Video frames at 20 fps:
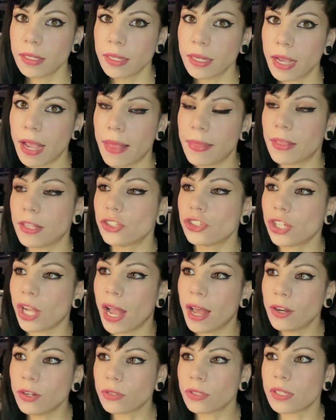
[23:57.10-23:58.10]
And the
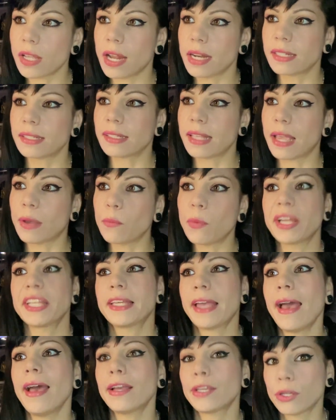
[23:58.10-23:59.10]
shadow side is saying, but
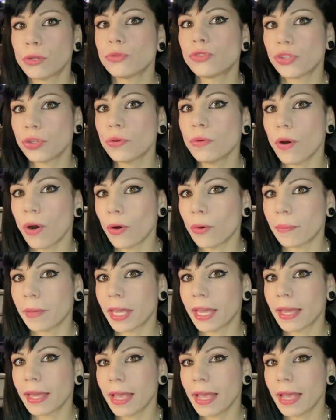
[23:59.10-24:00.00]
yeah, you do owe me.